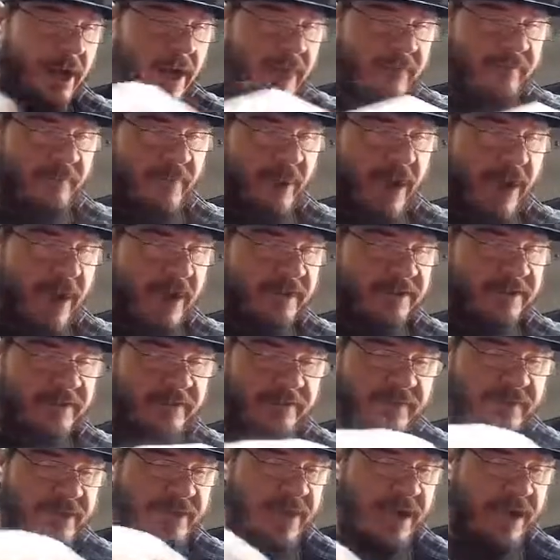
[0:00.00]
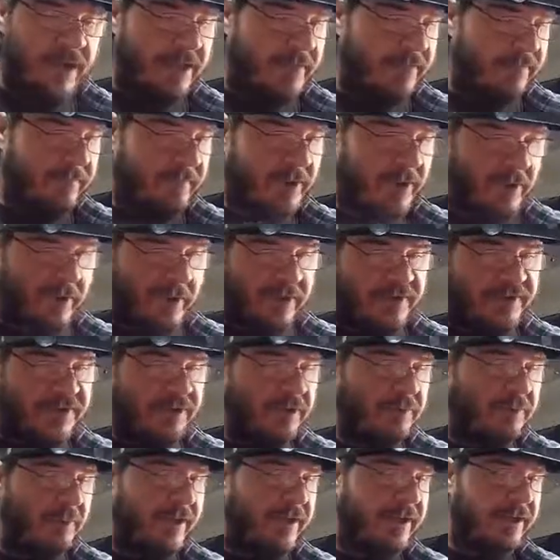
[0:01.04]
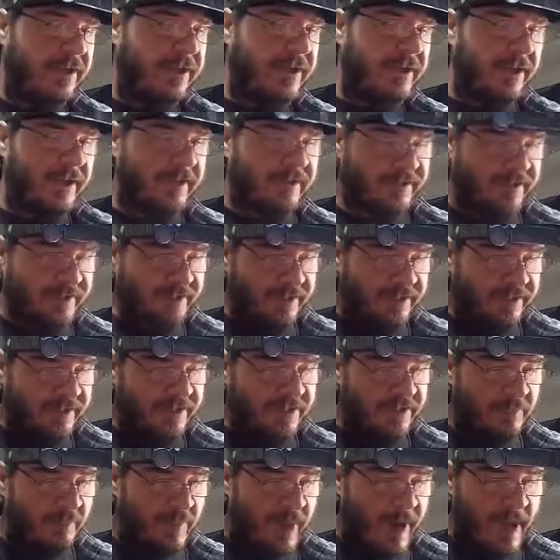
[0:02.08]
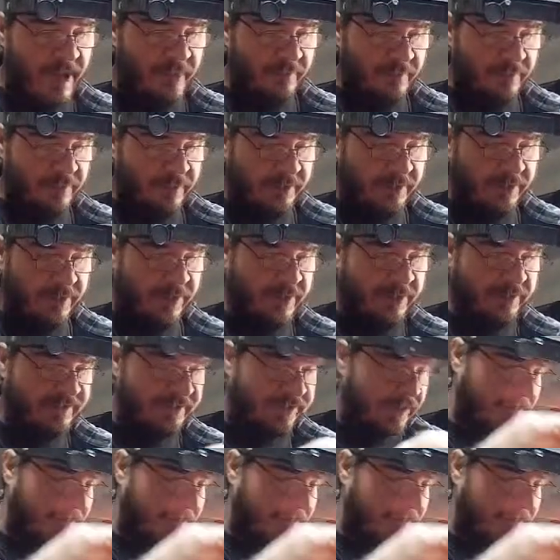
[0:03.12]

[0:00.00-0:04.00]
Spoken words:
off, positive and negative, going to my ESCs, the battery leads